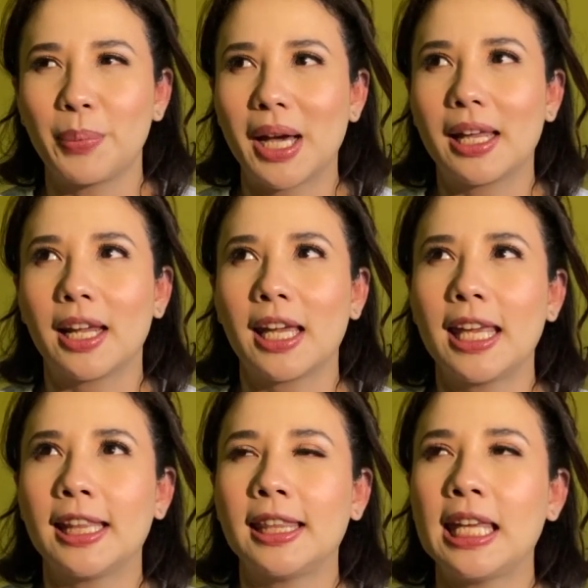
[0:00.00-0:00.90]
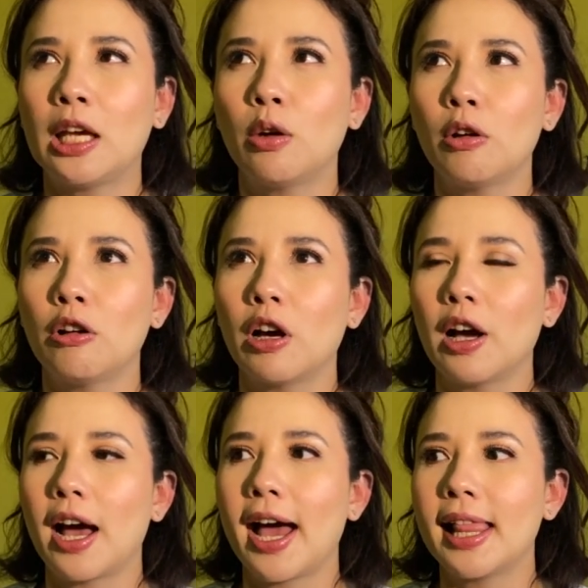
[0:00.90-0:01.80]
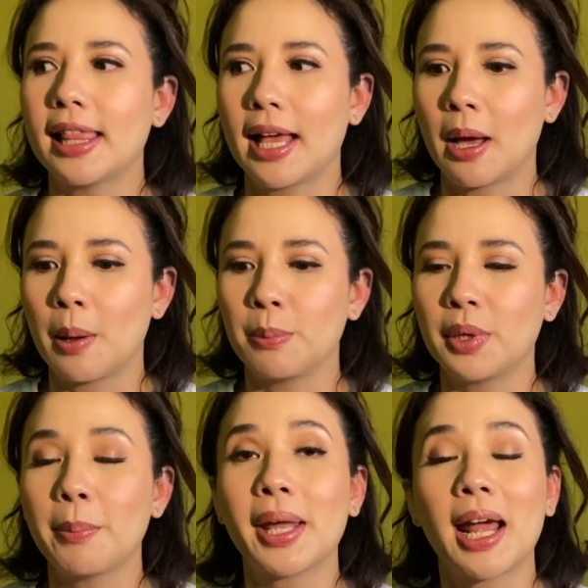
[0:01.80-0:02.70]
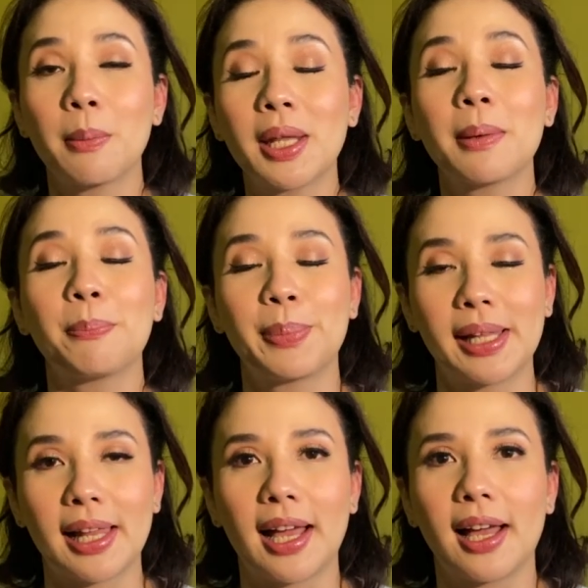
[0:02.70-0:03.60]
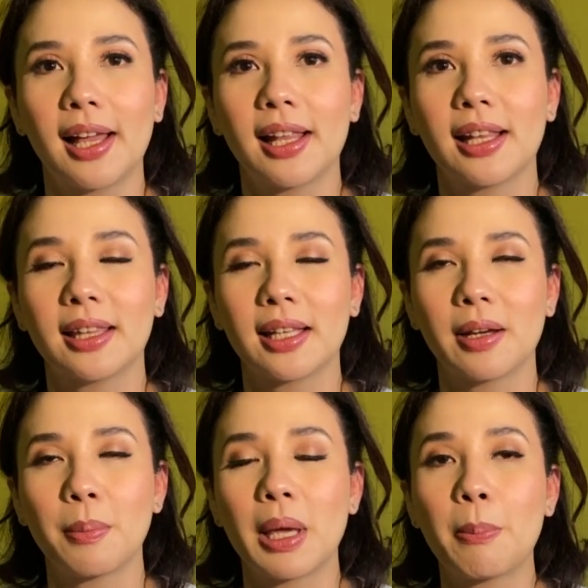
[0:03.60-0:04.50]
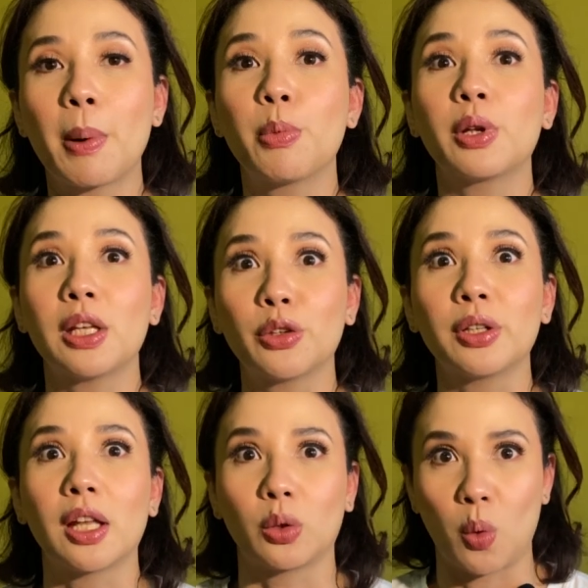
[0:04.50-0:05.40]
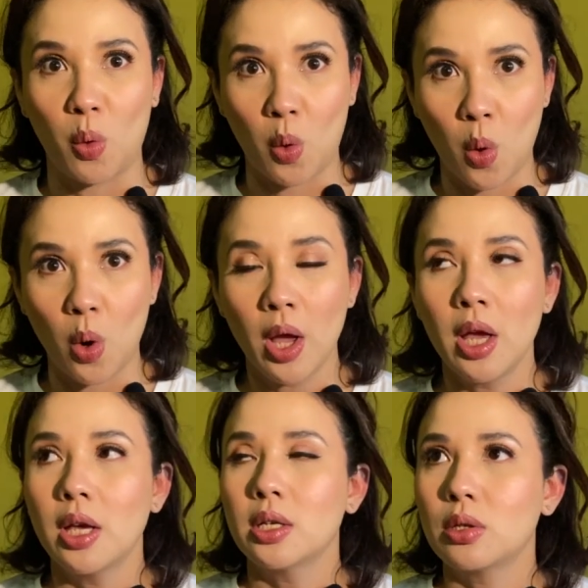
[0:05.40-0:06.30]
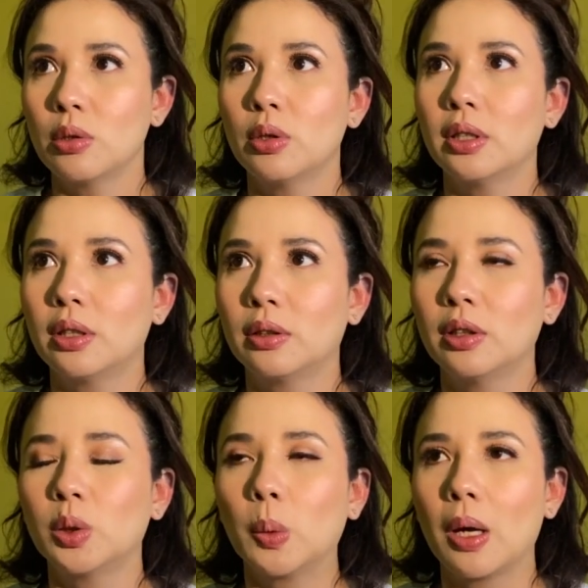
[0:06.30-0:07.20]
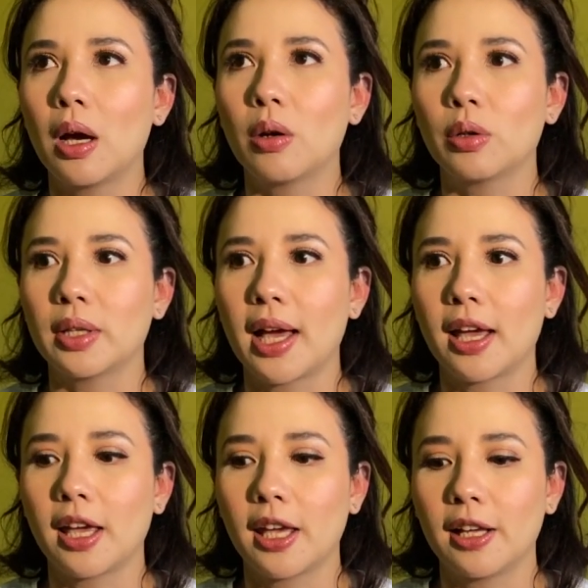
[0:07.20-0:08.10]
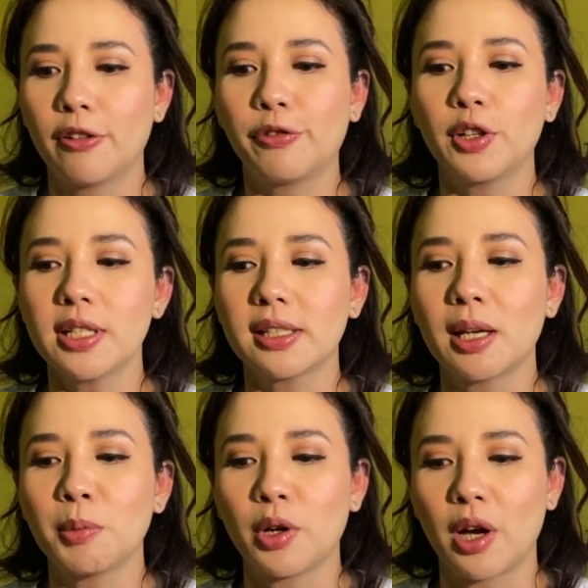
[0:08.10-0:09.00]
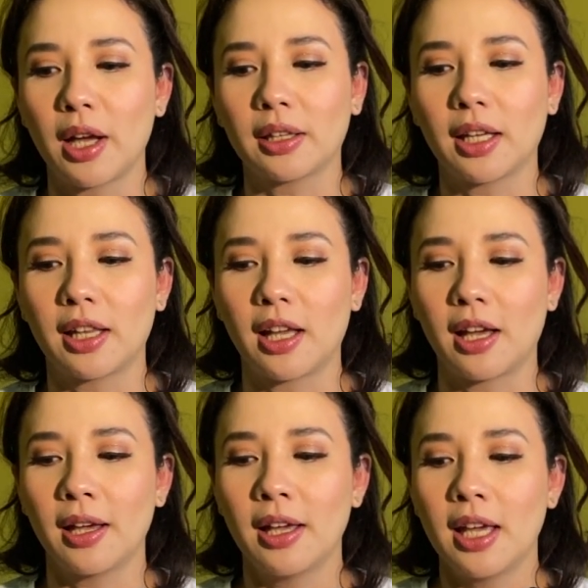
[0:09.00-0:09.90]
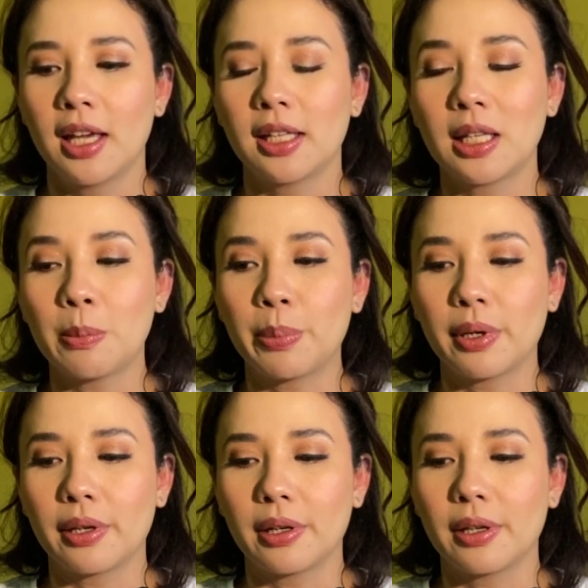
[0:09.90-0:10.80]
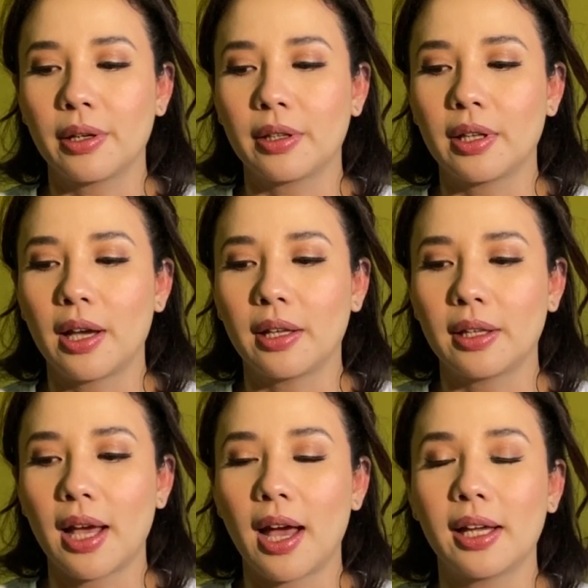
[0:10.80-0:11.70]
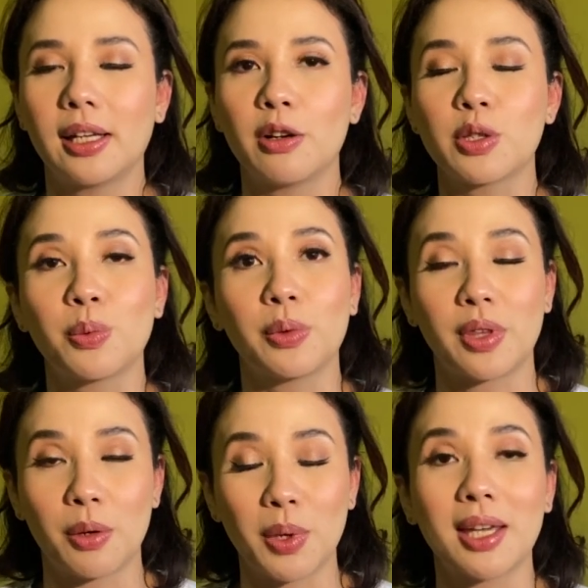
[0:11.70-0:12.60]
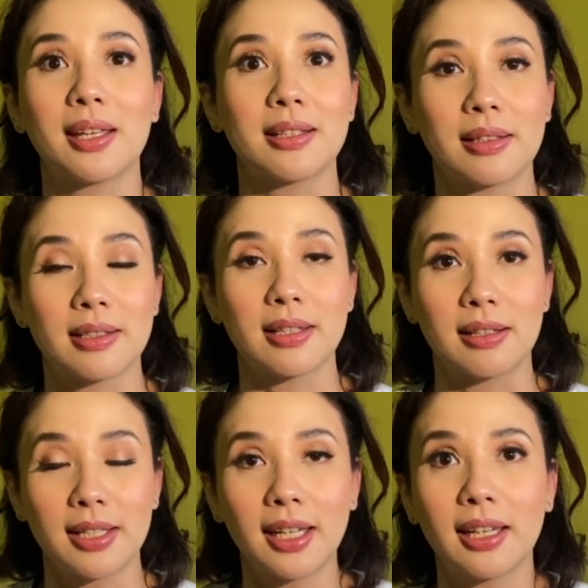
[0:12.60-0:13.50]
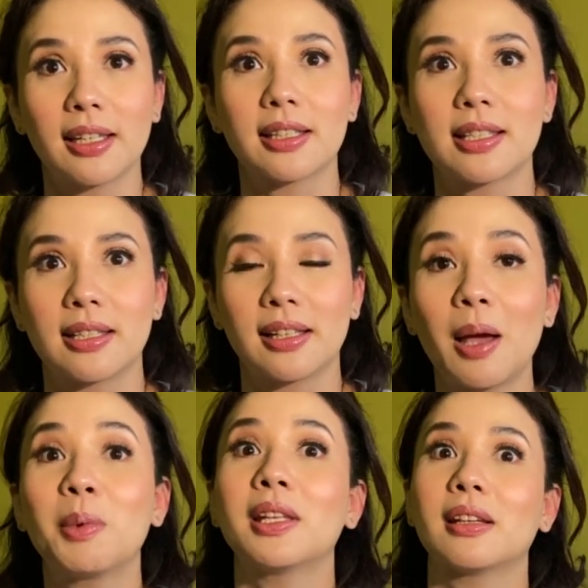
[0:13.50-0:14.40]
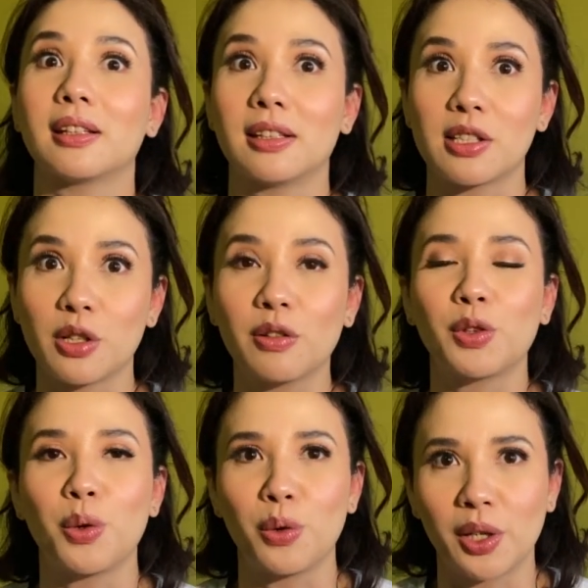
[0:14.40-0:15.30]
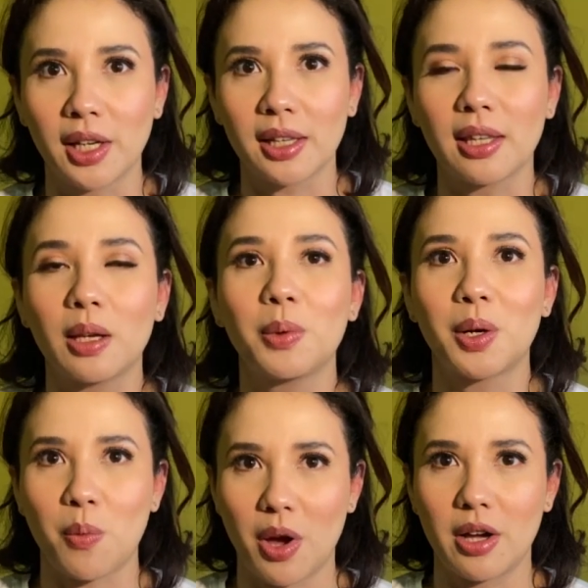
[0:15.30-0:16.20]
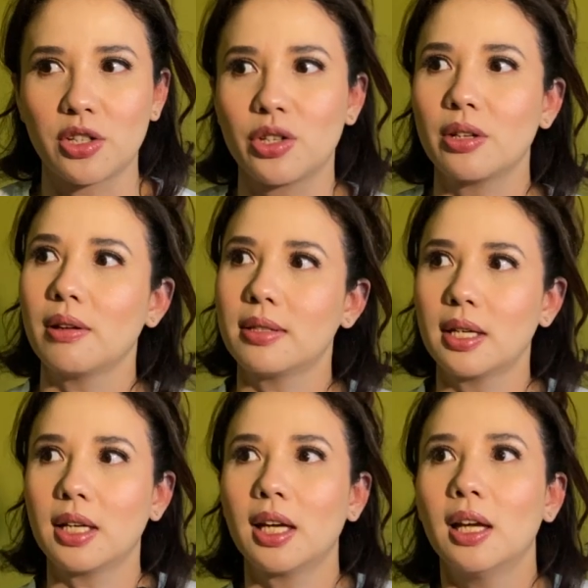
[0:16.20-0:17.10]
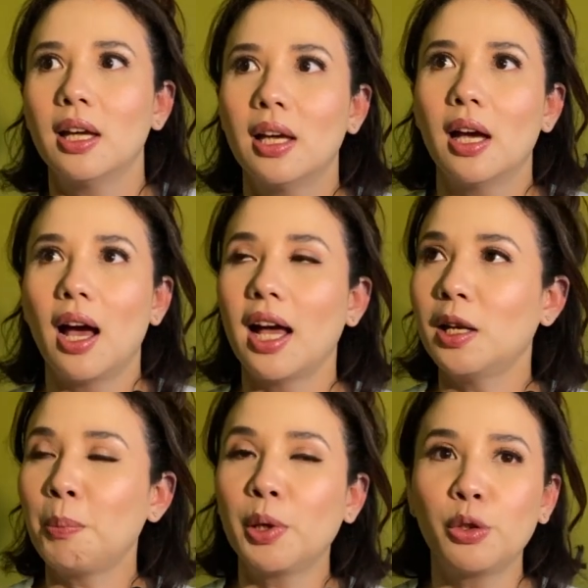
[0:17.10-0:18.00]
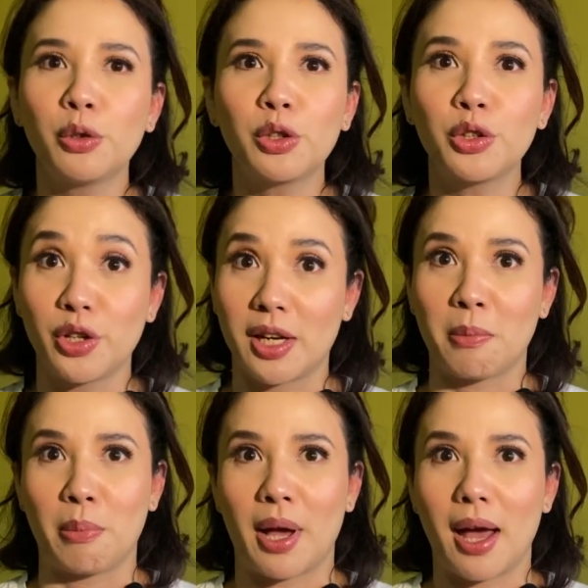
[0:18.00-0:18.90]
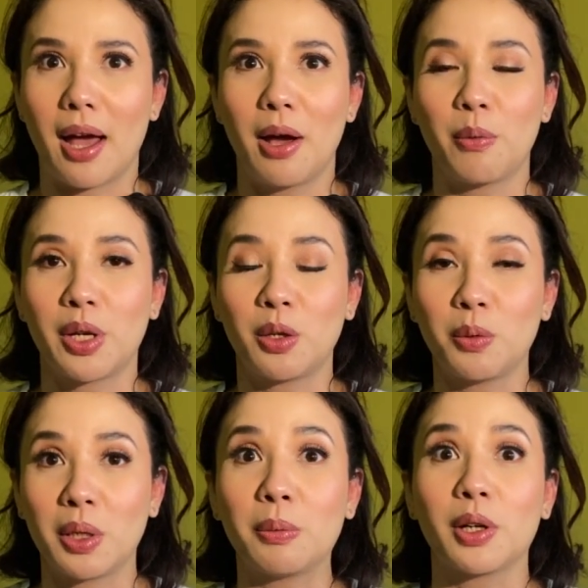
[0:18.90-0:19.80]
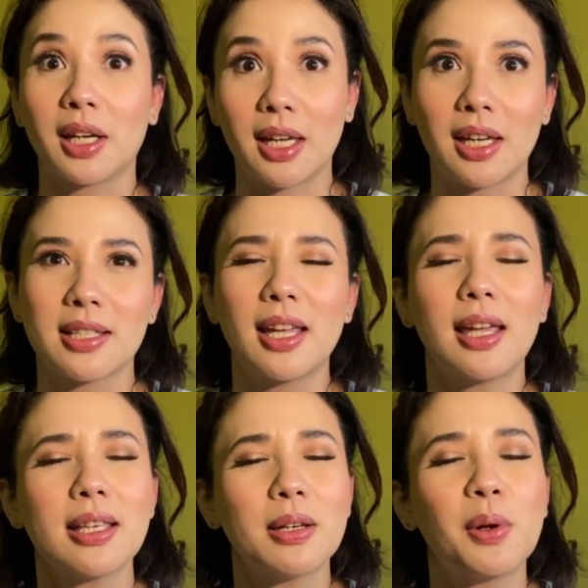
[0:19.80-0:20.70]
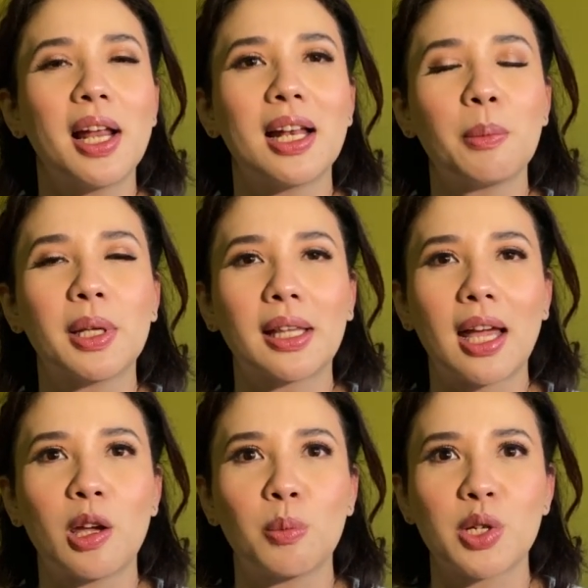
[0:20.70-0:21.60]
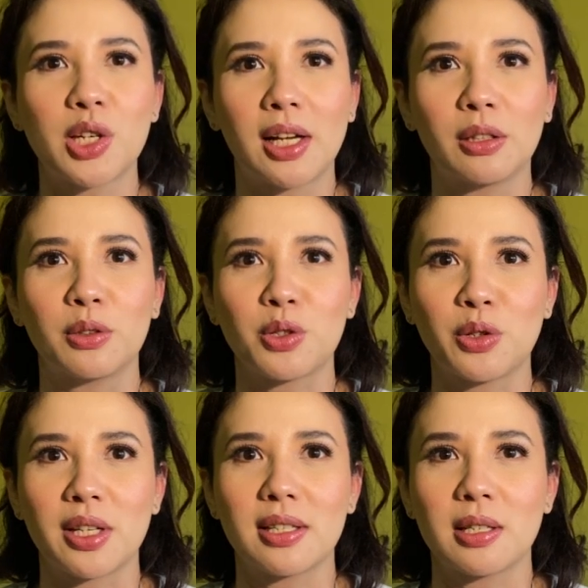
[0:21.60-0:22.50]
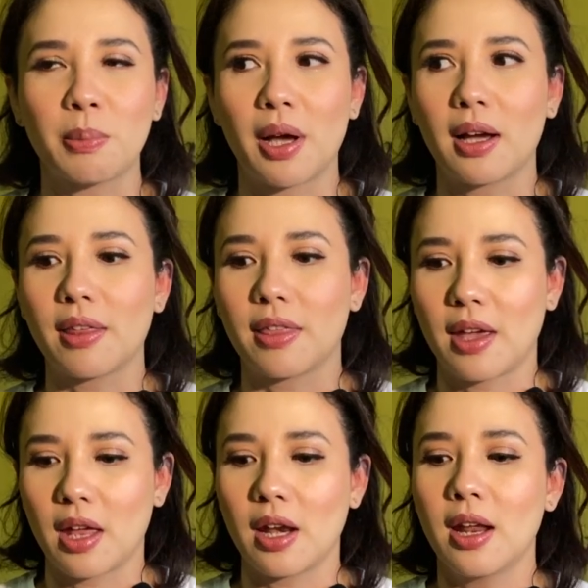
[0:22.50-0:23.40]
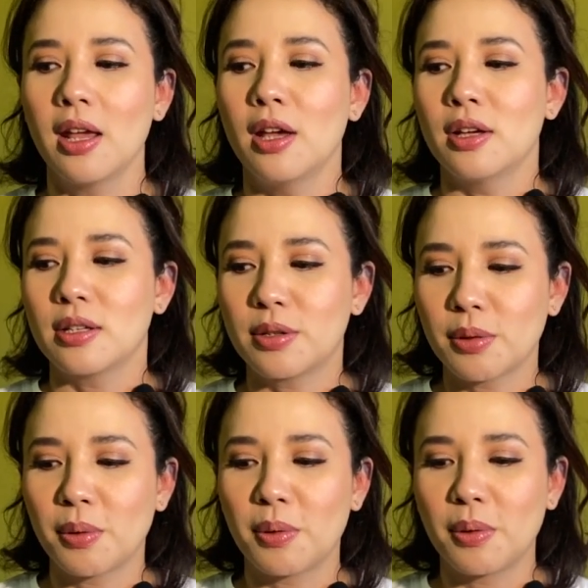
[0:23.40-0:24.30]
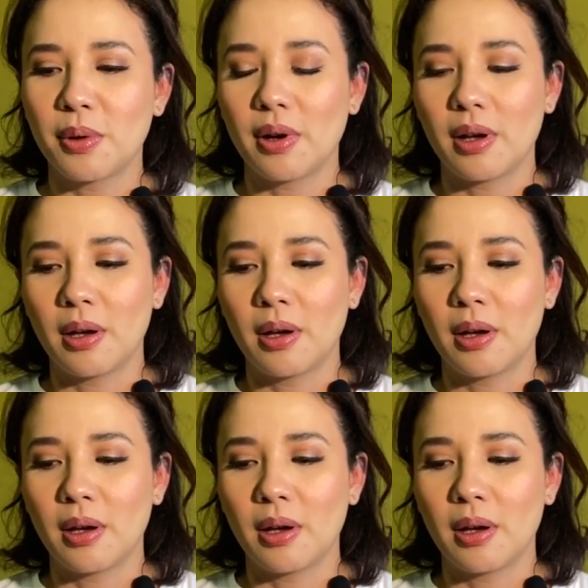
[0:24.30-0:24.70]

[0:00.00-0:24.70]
parang hindi ko alam na marami rin pala na may paborito nito. So, natuwa ako dahil first time ko ata na hindi pa na-announce that we can sell tickets. Ang dami na nag-reserve nung ulit, but they wanna watch. So, I was like, ano, panood nyo rin ba when we were kids? I guess wala naman tayong masyadong choices back then. So,